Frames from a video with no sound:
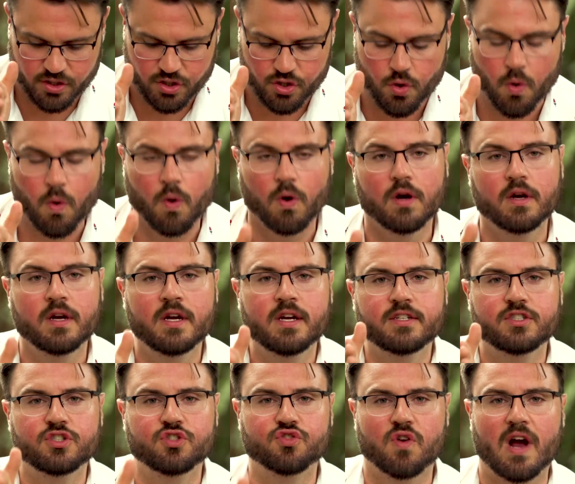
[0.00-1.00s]
your
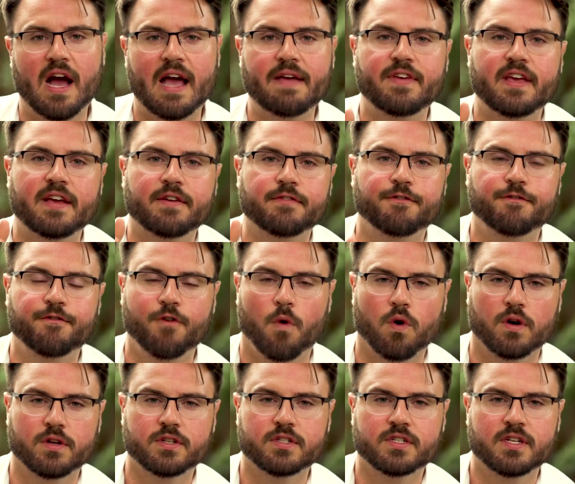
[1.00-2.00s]
driving
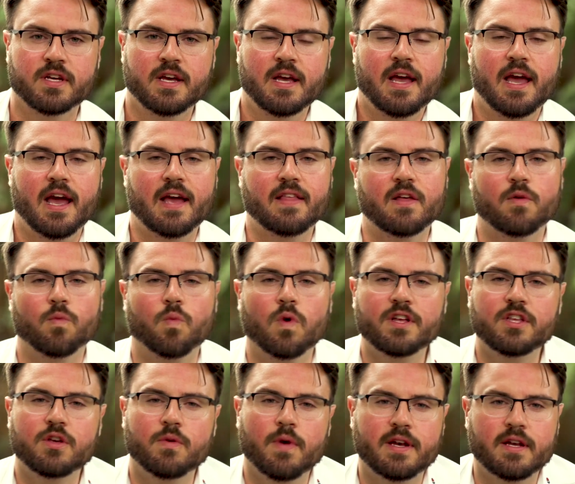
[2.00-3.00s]
force. And then
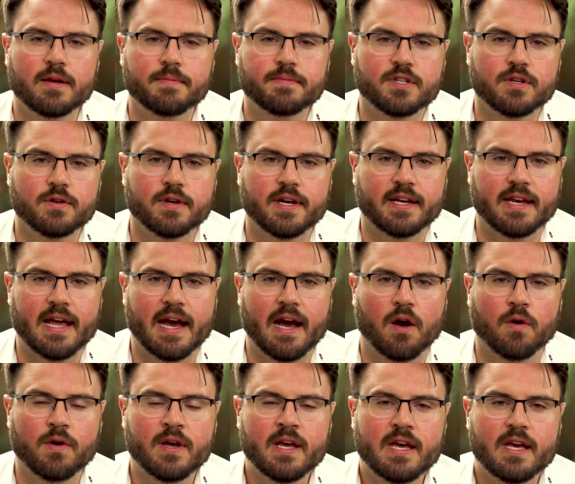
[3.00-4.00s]
what you end up doing
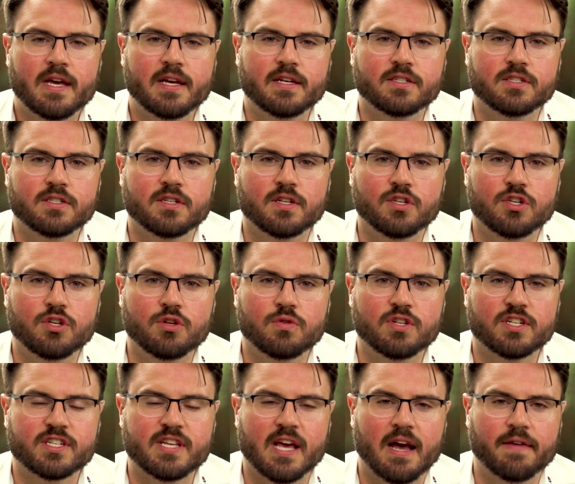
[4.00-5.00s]
now is you
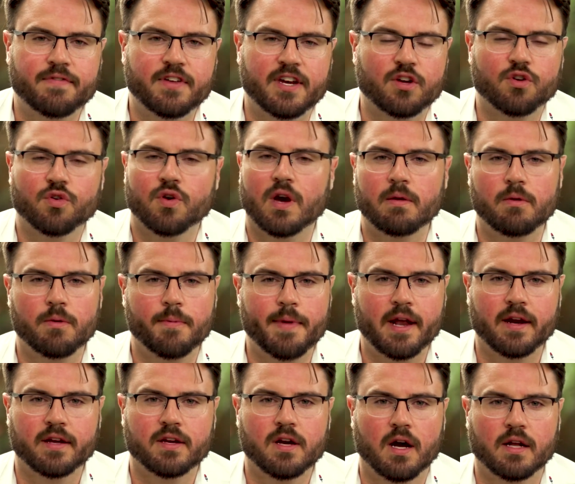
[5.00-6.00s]
just have an incredible
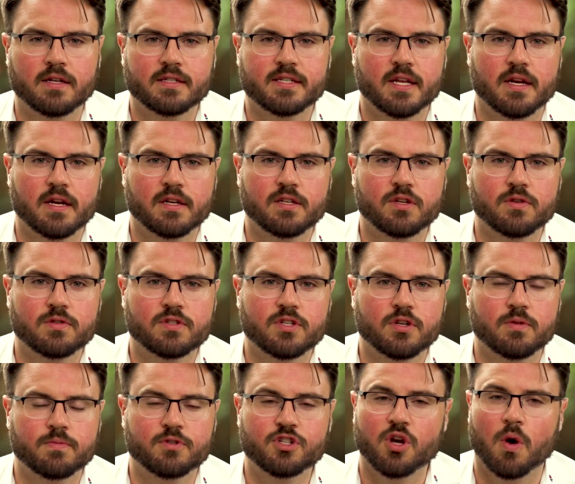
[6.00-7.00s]
amount of content on
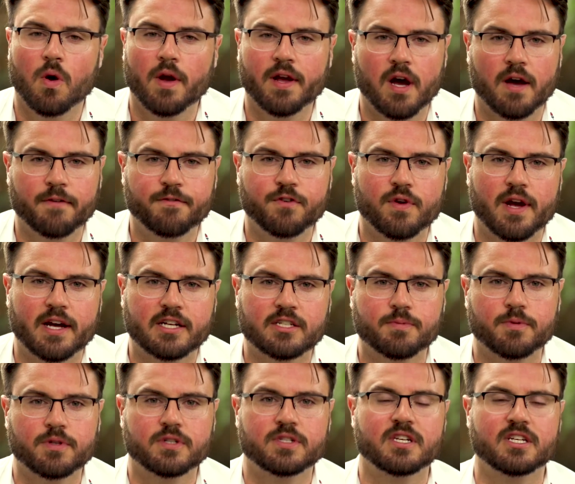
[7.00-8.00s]
YouTube, showing off your
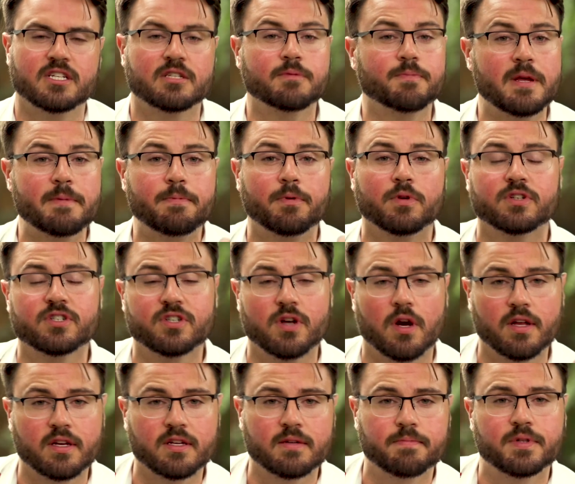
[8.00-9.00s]
expertise. People are
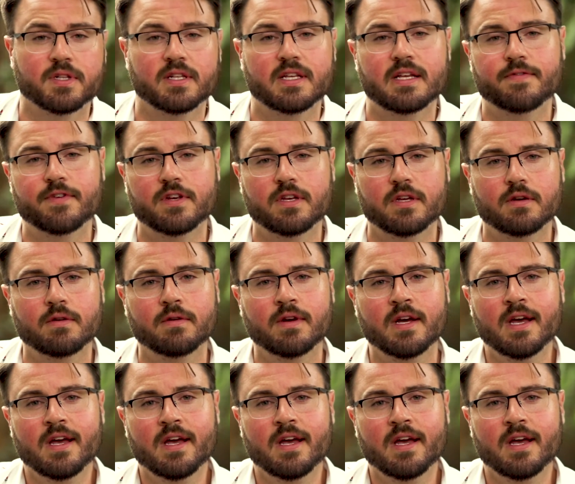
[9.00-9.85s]
starting to believe in you,